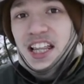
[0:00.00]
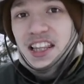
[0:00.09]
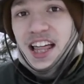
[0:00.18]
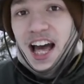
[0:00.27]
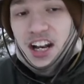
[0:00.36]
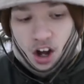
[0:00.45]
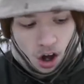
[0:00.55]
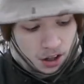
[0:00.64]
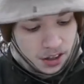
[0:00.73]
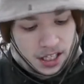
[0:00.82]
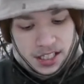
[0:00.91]
Then
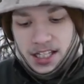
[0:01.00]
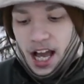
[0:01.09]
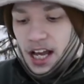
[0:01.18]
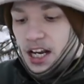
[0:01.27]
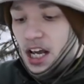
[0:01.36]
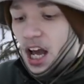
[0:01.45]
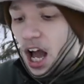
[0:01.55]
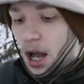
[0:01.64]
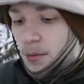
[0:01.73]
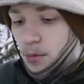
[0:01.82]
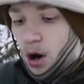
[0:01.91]
on this side,
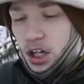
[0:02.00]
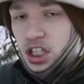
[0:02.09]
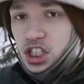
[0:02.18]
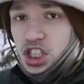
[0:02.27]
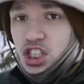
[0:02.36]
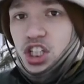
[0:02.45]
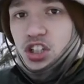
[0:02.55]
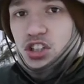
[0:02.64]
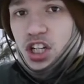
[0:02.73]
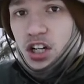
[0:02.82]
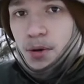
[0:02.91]
I'm rocking just your
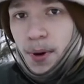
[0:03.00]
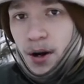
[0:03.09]
standard